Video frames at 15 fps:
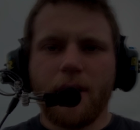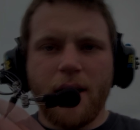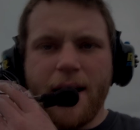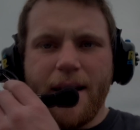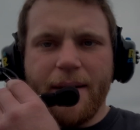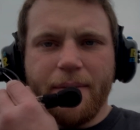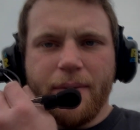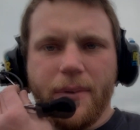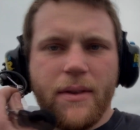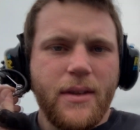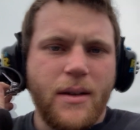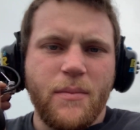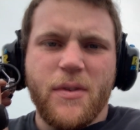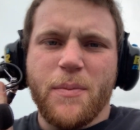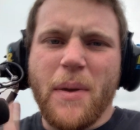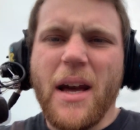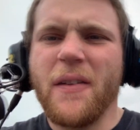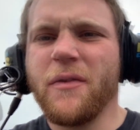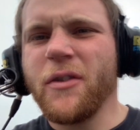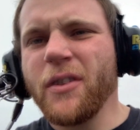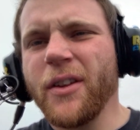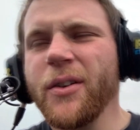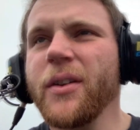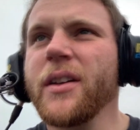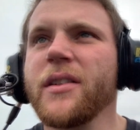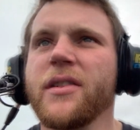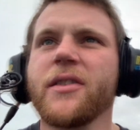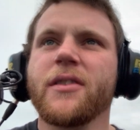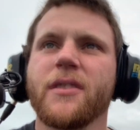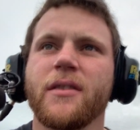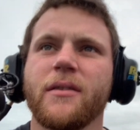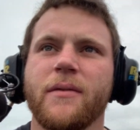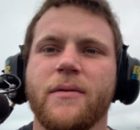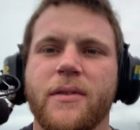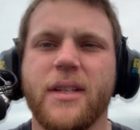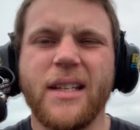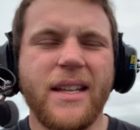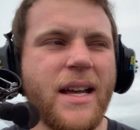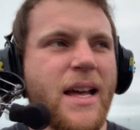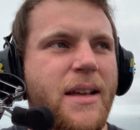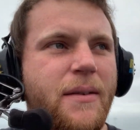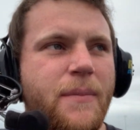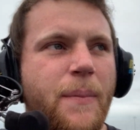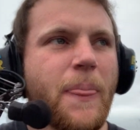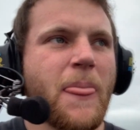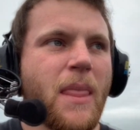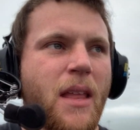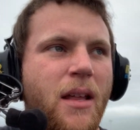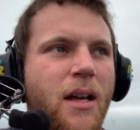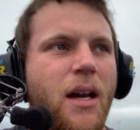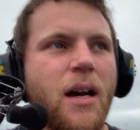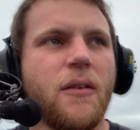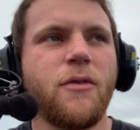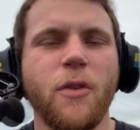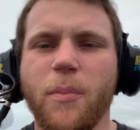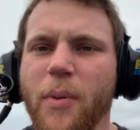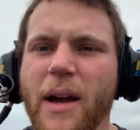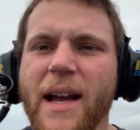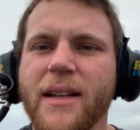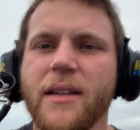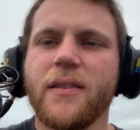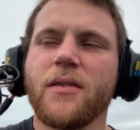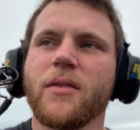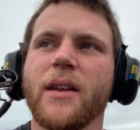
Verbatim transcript: All right, I'm spotting for Lucas today uh, for practice.